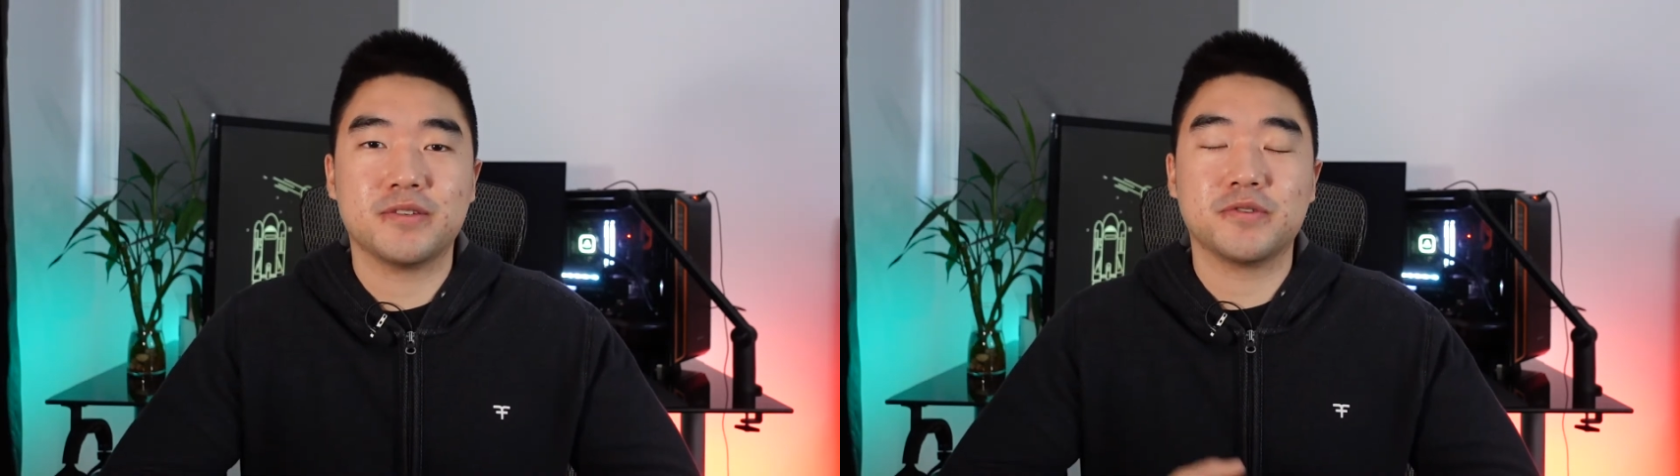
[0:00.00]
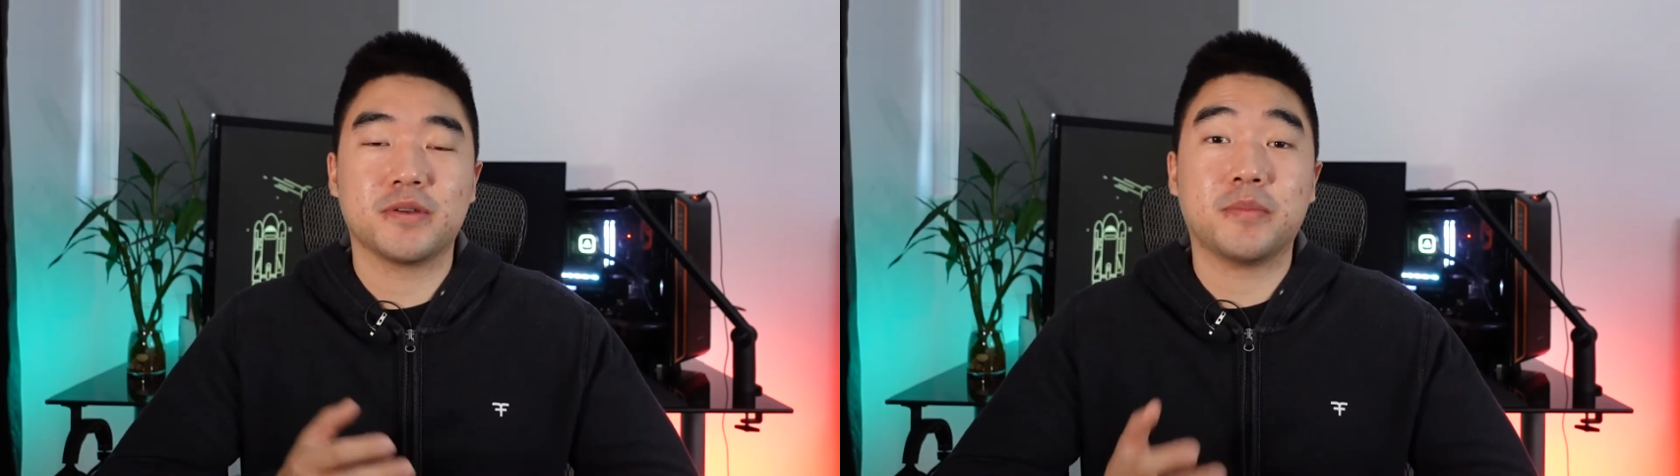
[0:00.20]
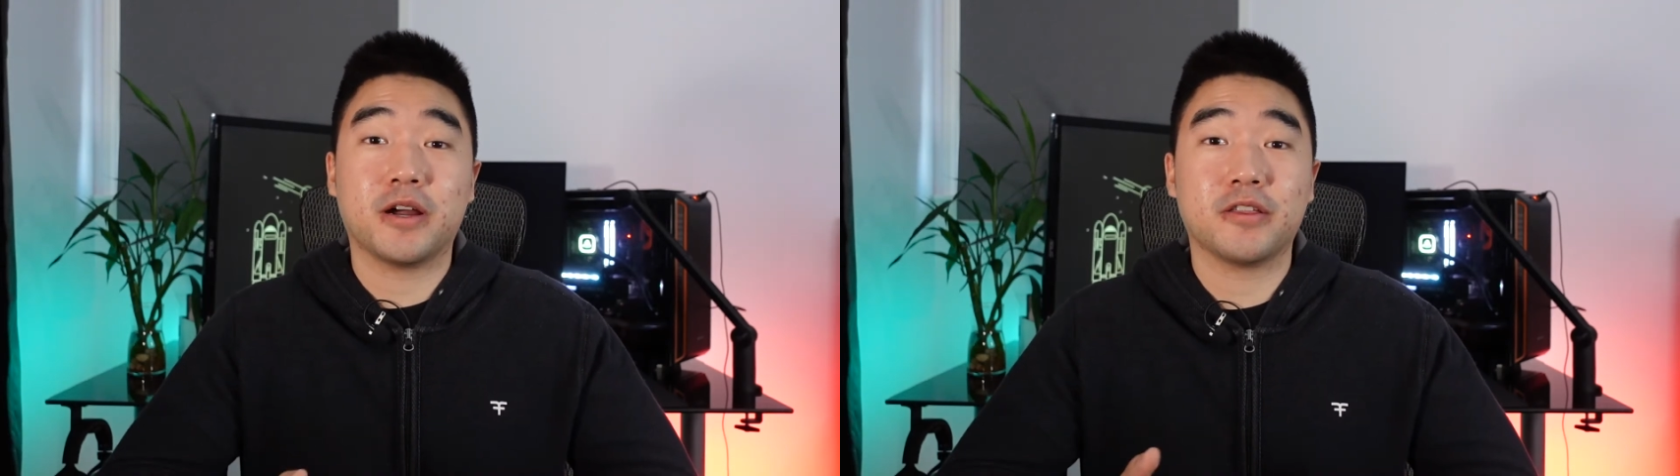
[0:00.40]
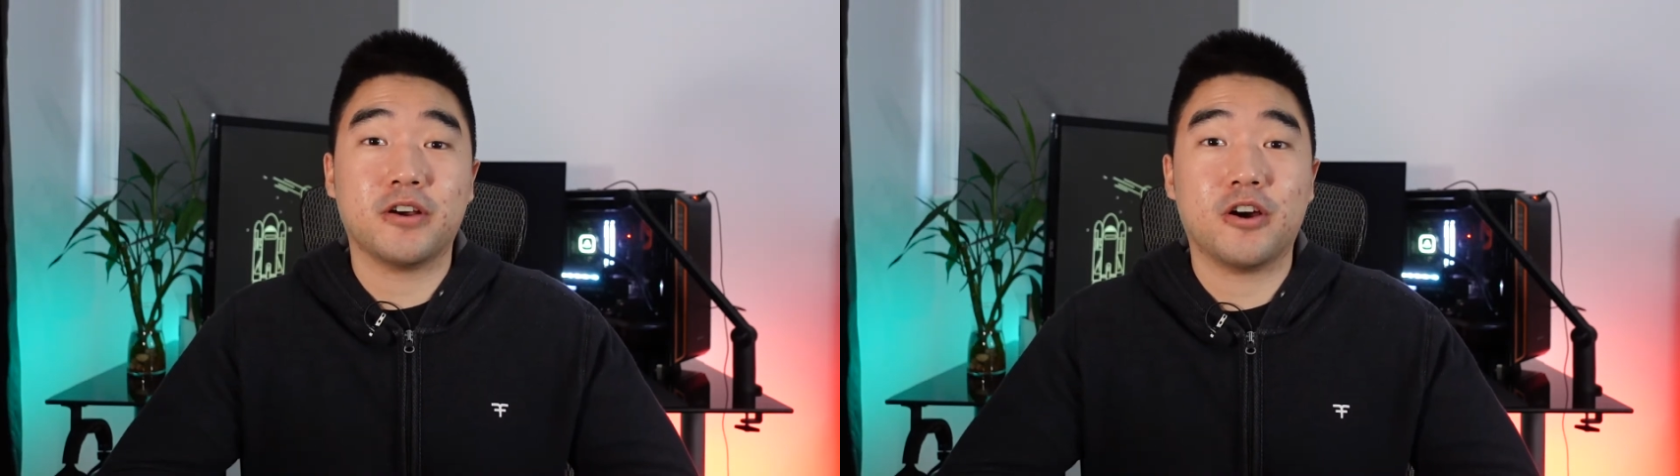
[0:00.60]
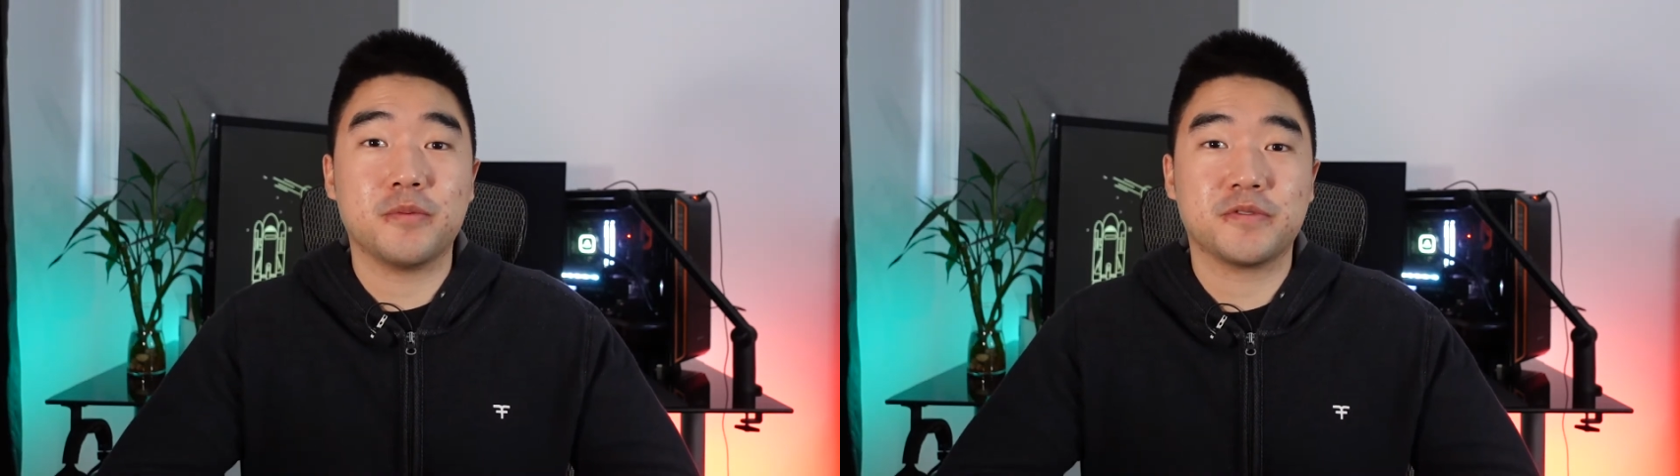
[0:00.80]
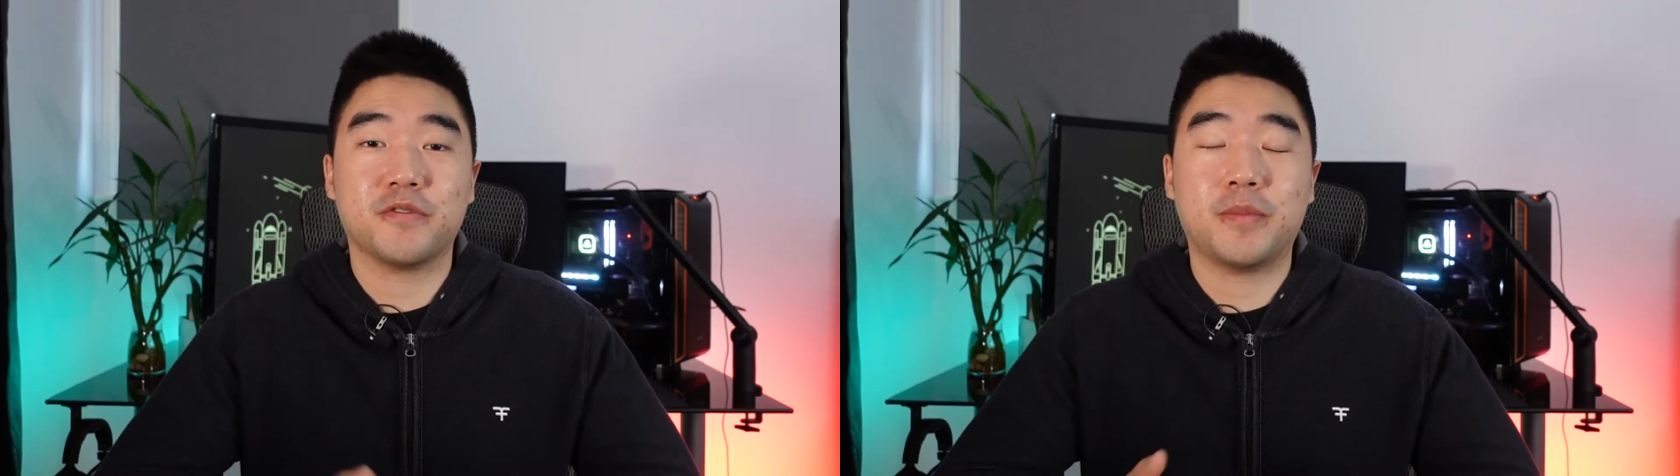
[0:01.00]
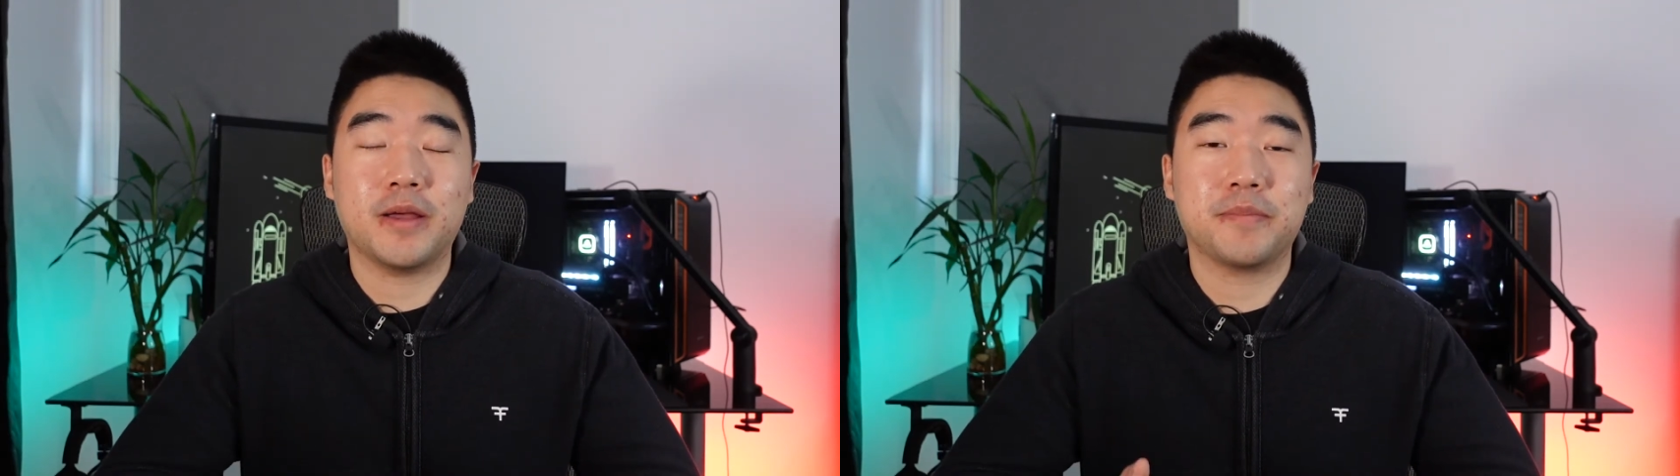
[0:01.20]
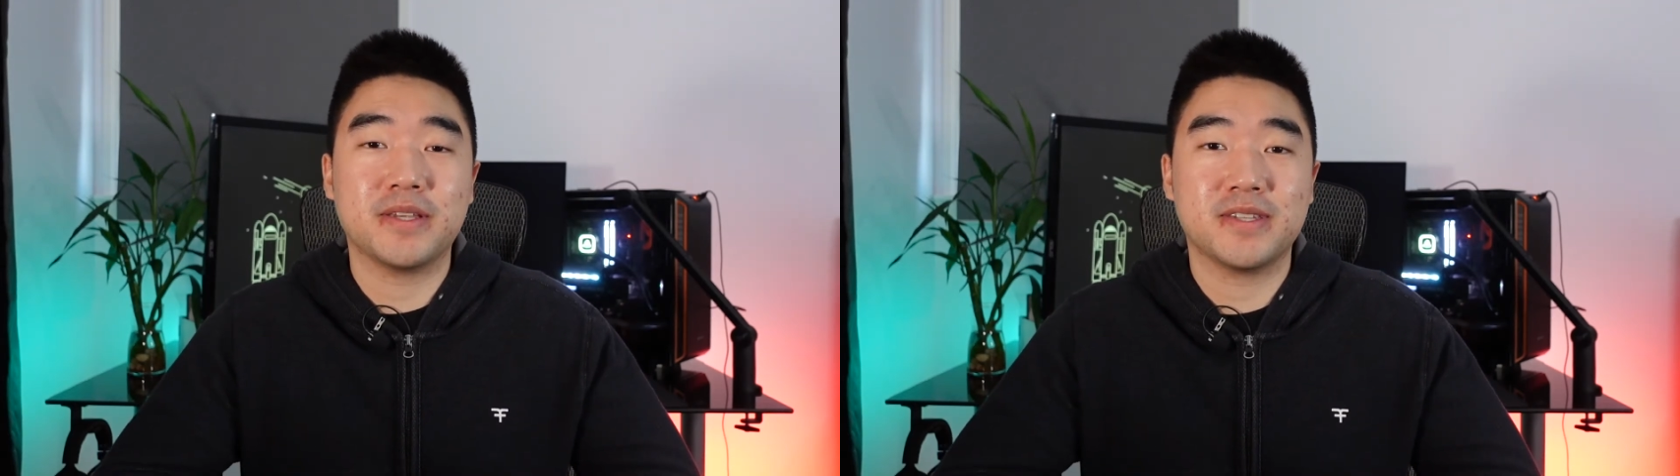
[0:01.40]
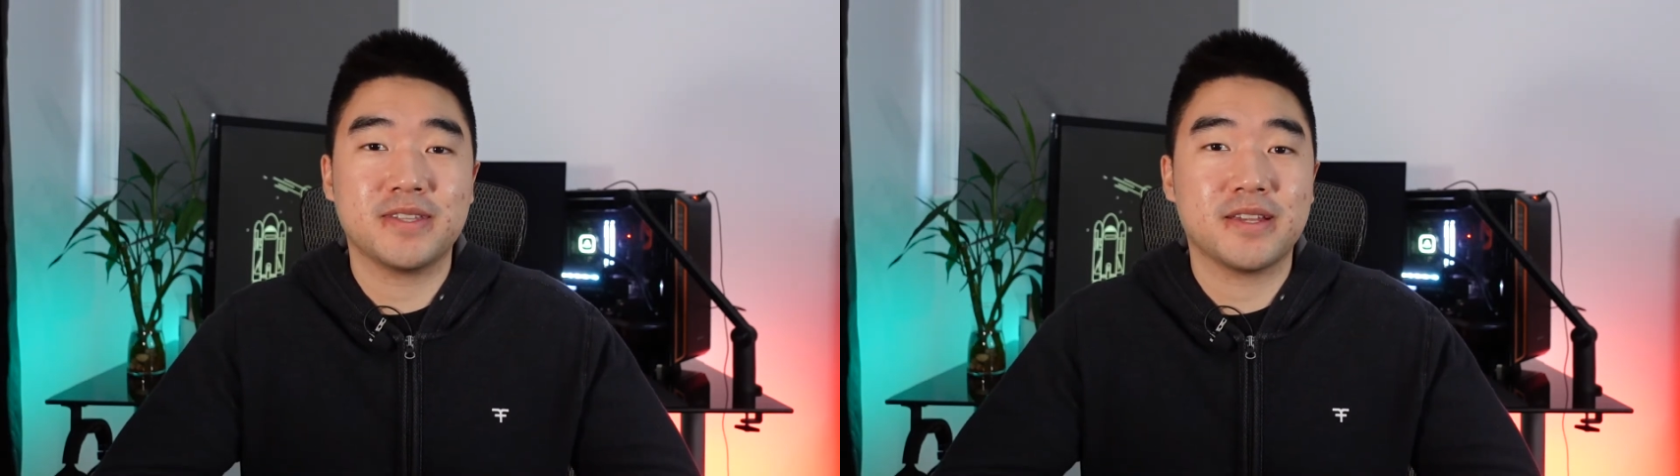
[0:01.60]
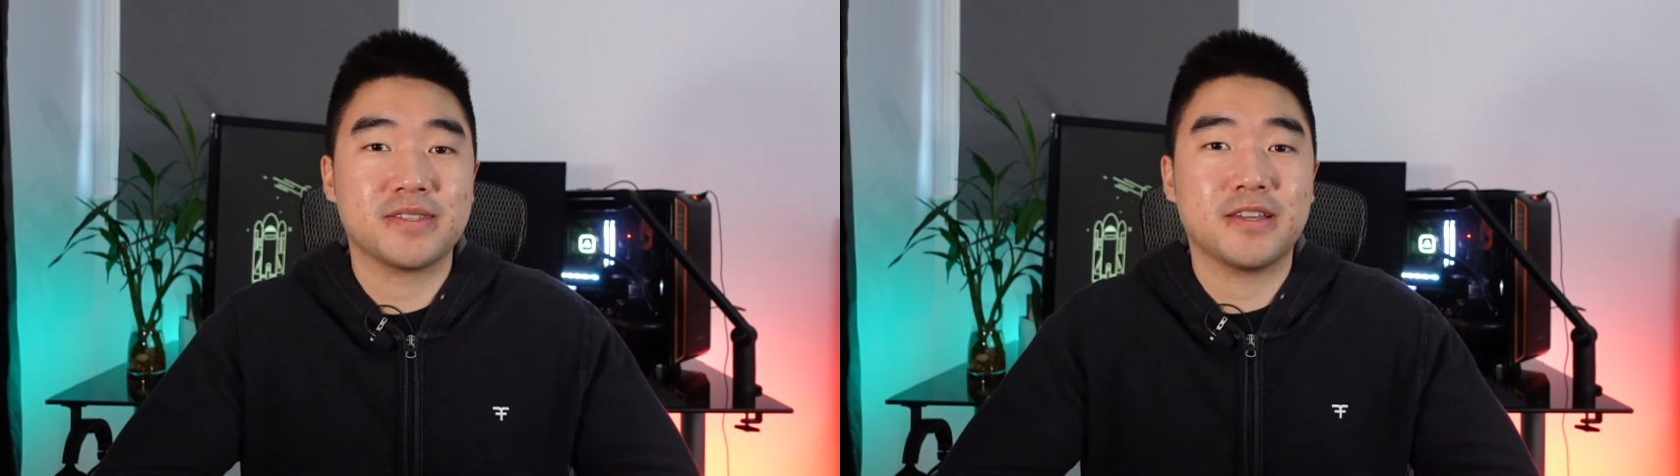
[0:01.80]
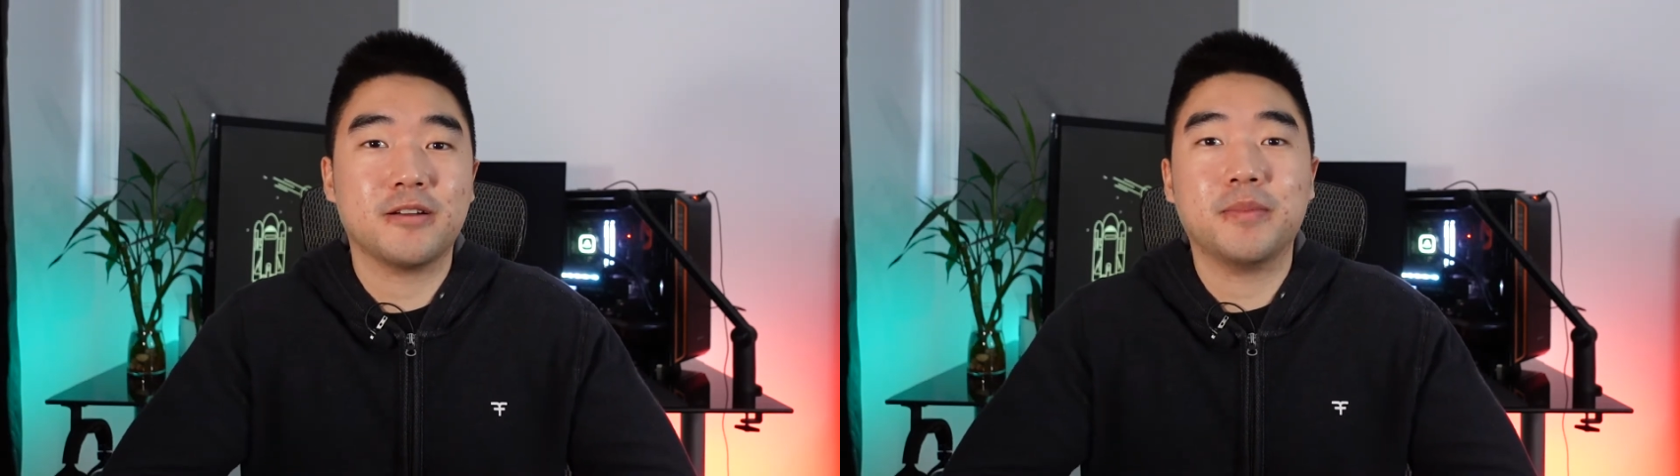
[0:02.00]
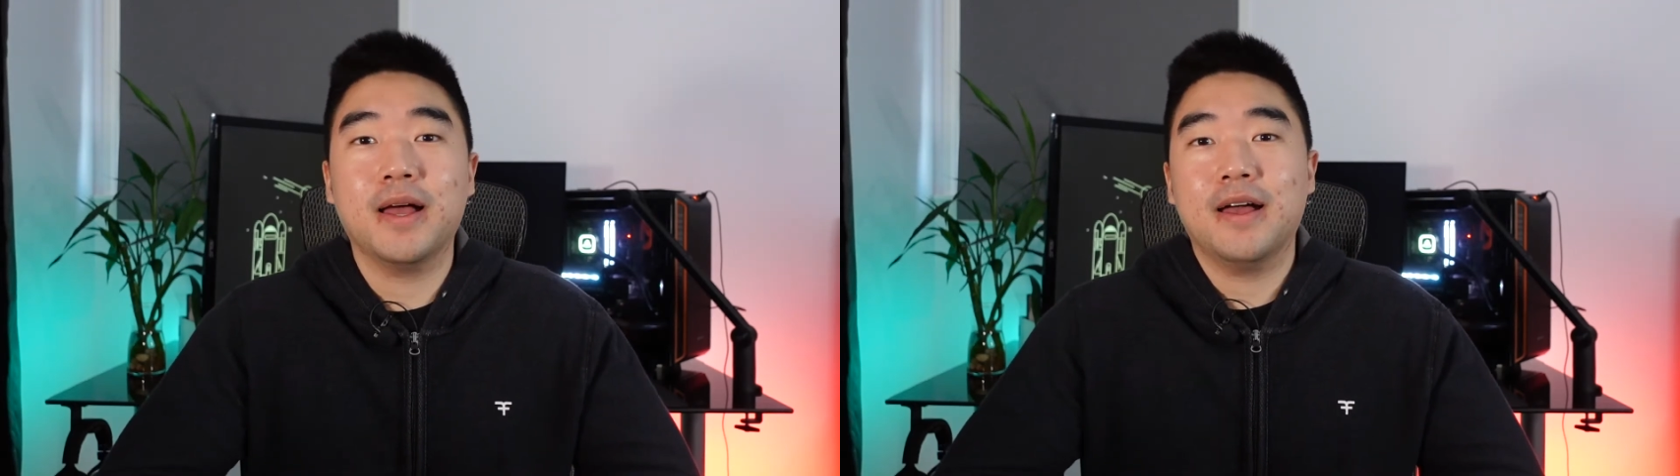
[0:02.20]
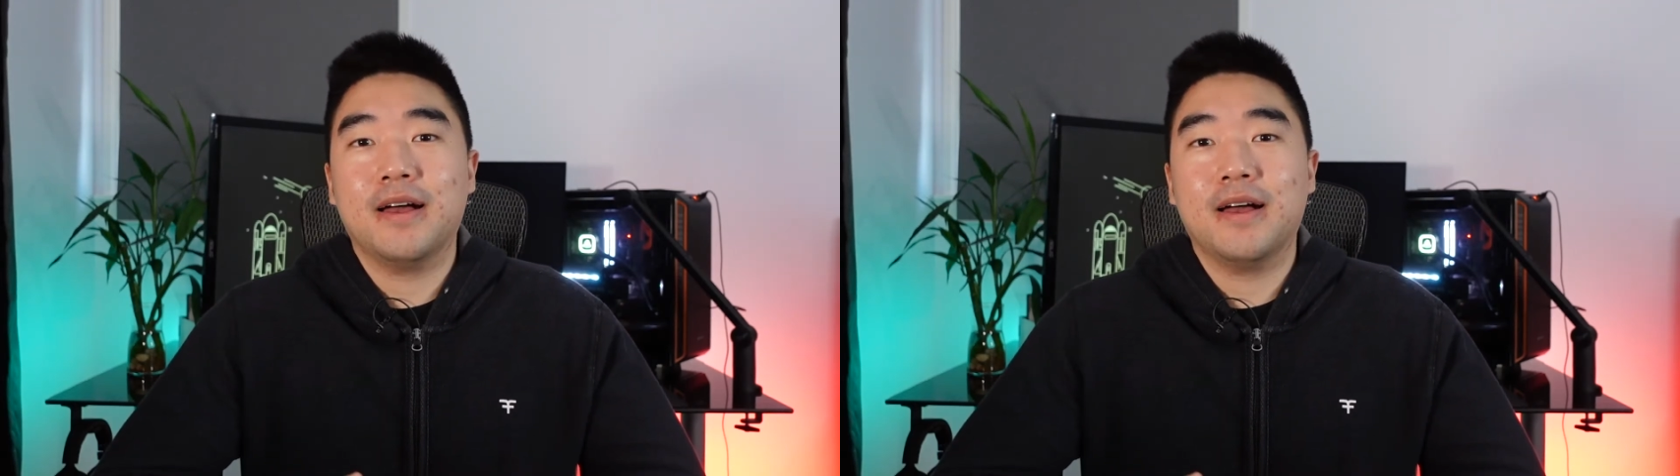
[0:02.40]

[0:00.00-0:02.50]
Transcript: to using monitor arms for my PC desk setup,